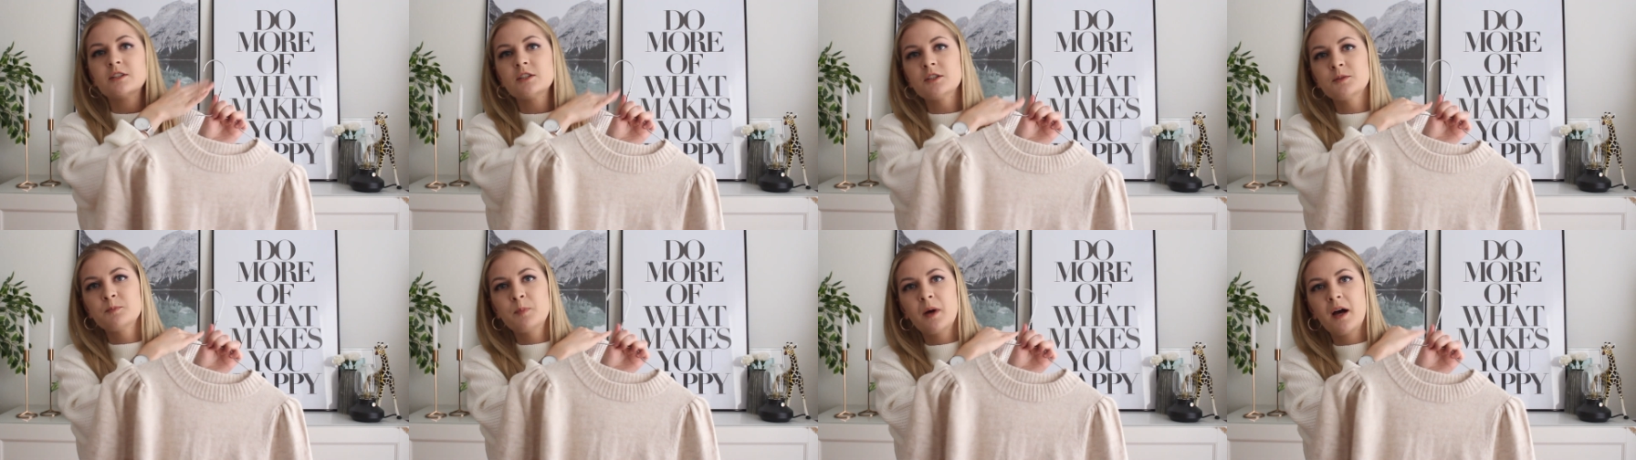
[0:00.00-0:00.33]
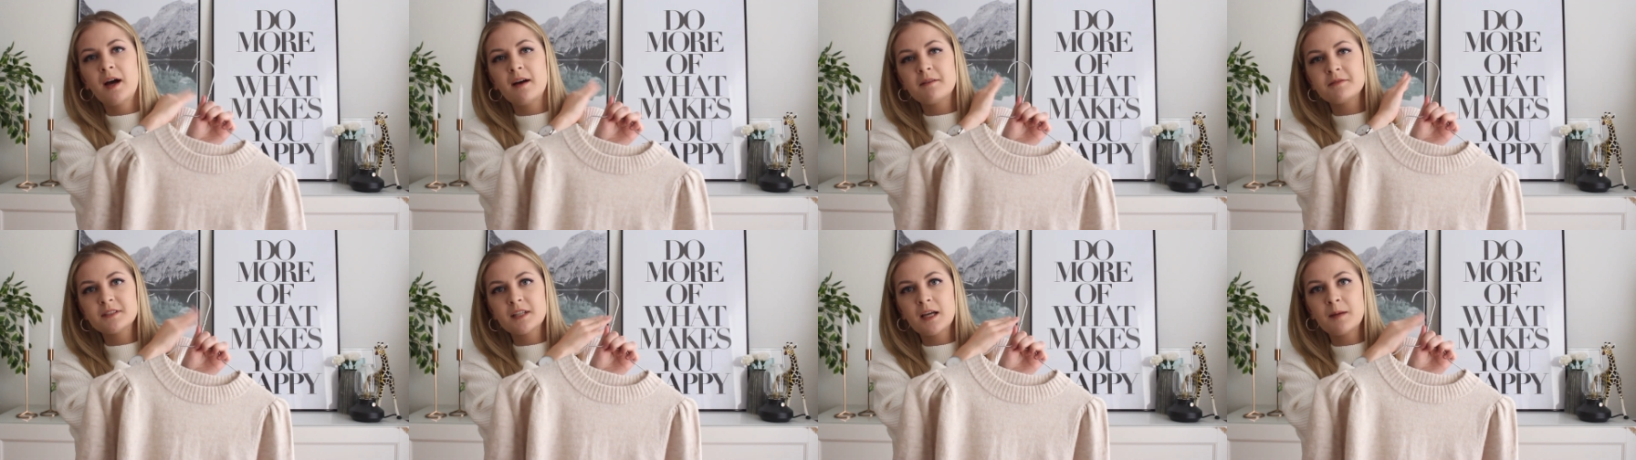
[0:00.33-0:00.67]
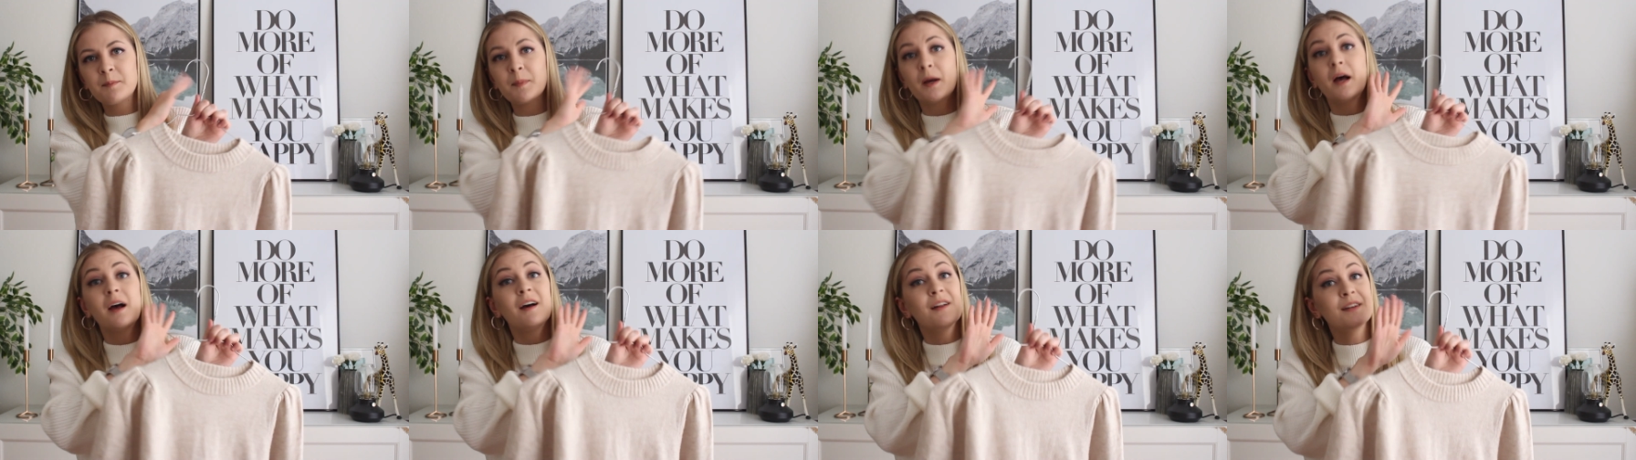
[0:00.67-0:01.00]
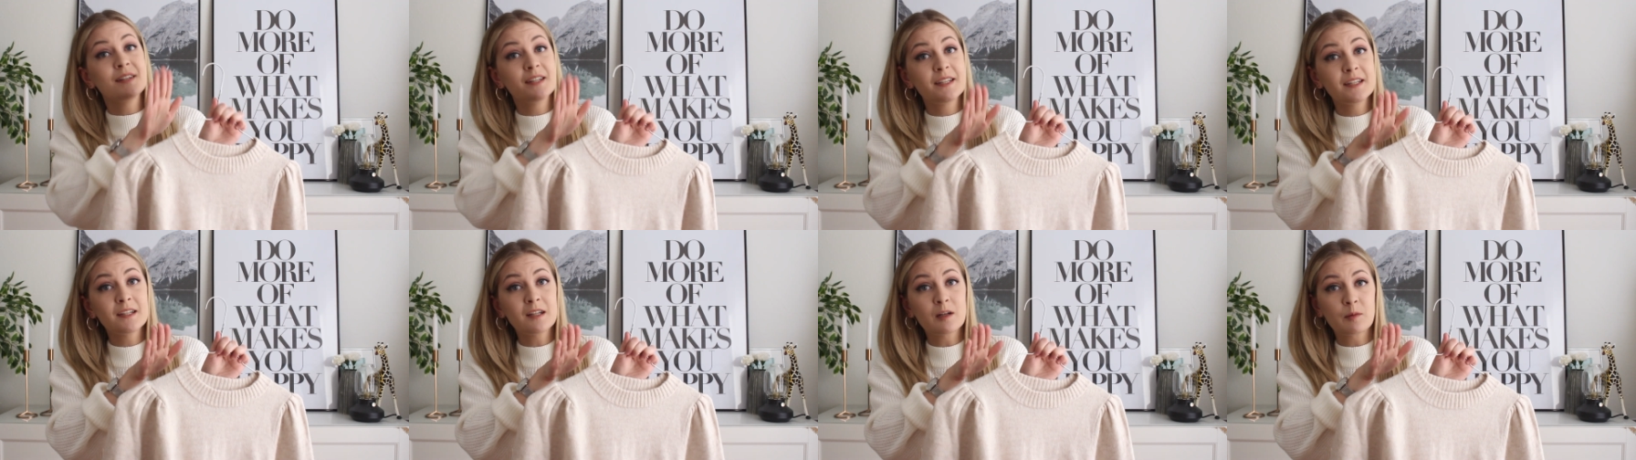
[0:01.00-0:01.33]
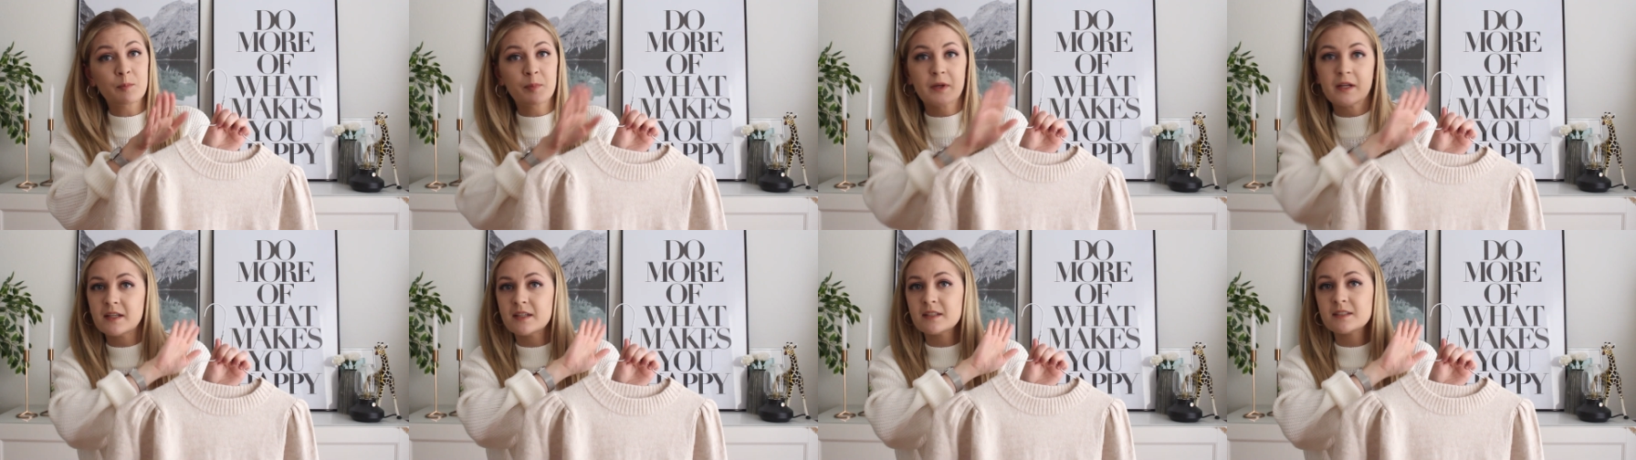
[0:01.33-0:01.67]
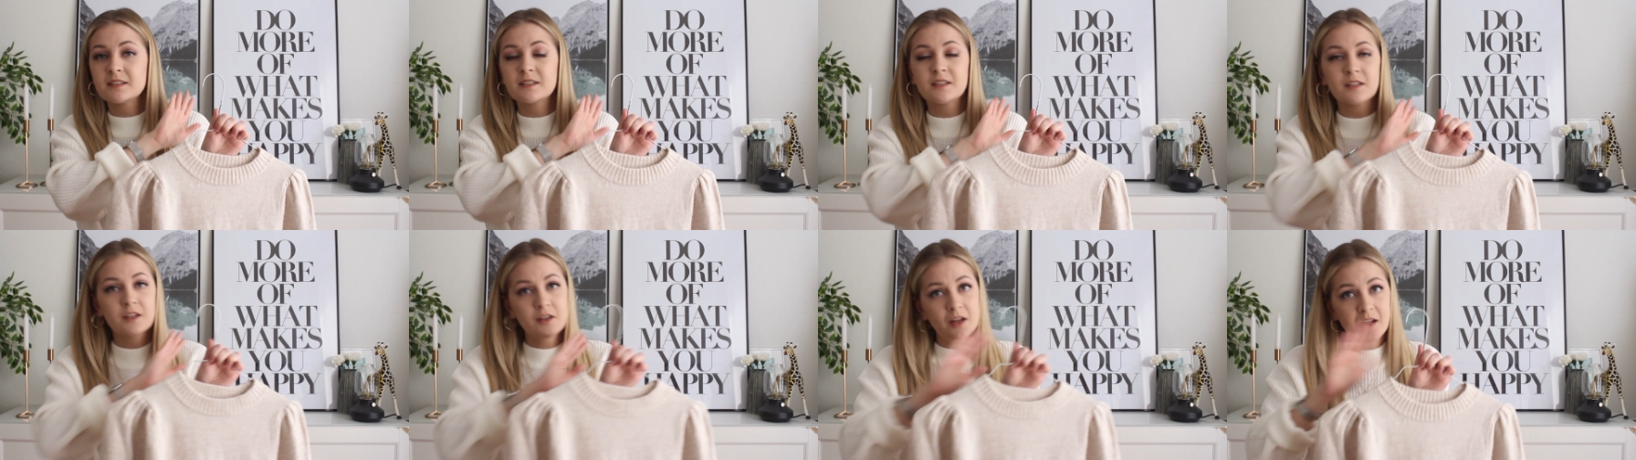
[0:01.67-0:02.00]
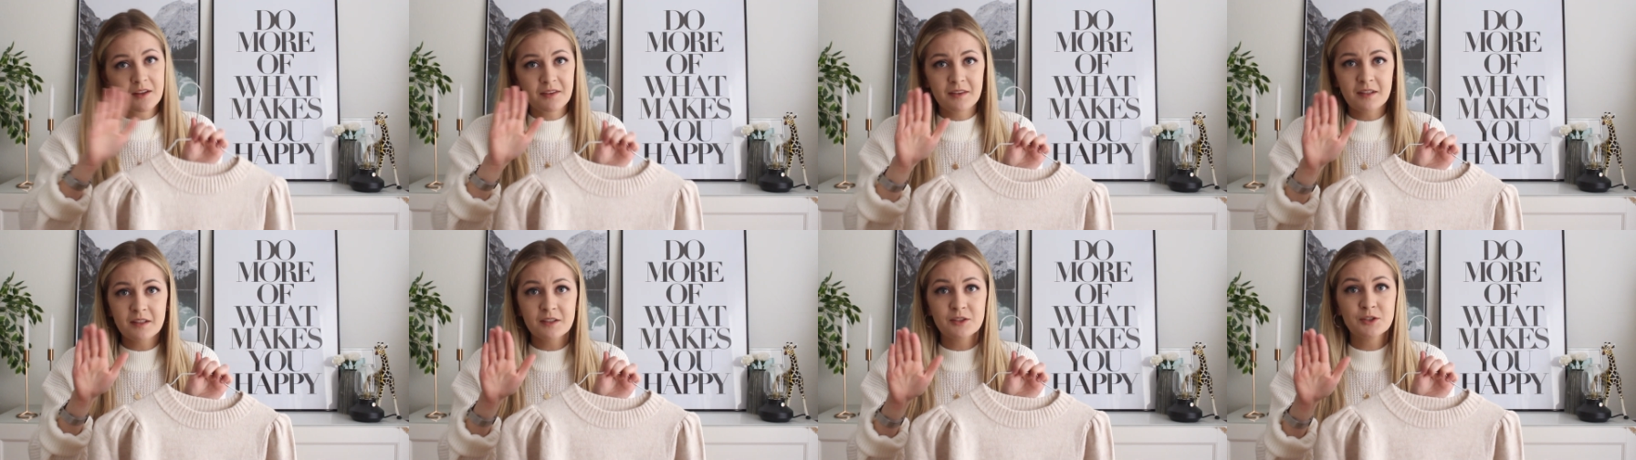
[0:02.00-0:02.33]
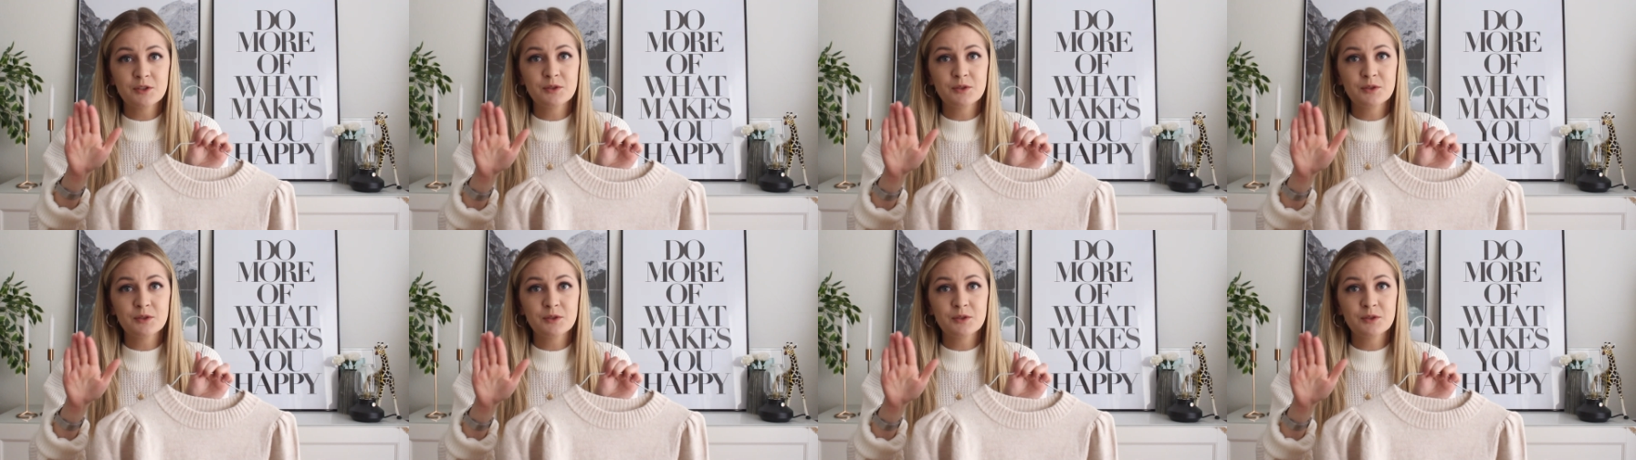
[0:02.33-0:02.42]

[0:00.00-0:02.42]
just puffs up a little bit. It's nothing